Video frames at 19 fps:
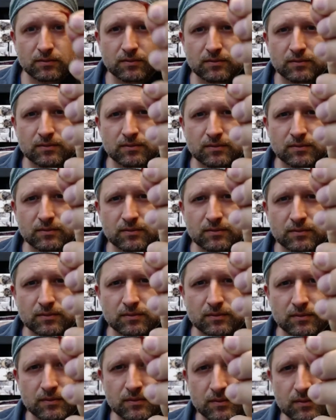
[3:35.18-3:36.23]

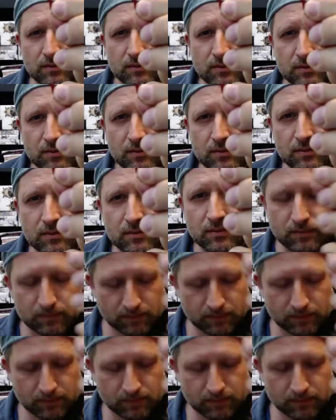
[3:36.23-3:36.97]
Nobody speaks.